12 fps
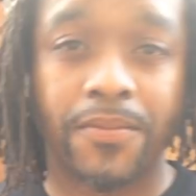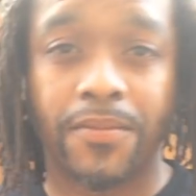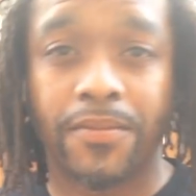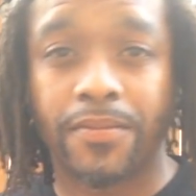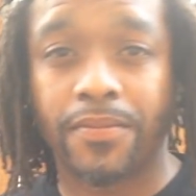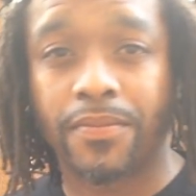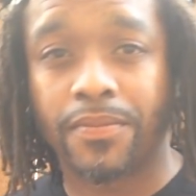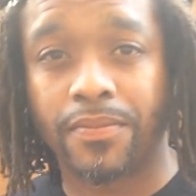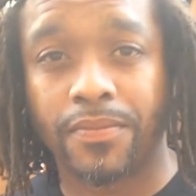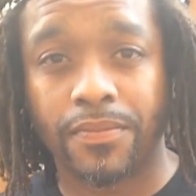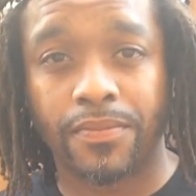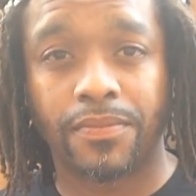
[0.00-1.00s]

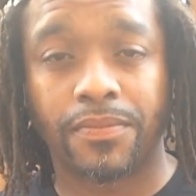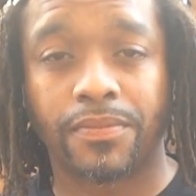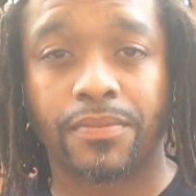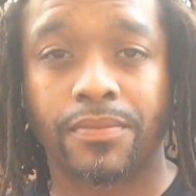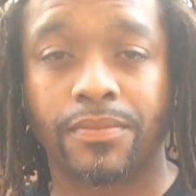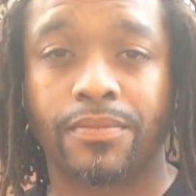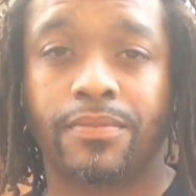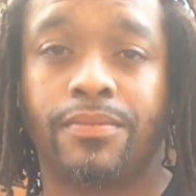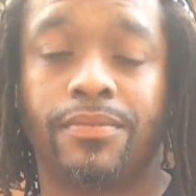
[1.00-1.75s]
Nothing is said.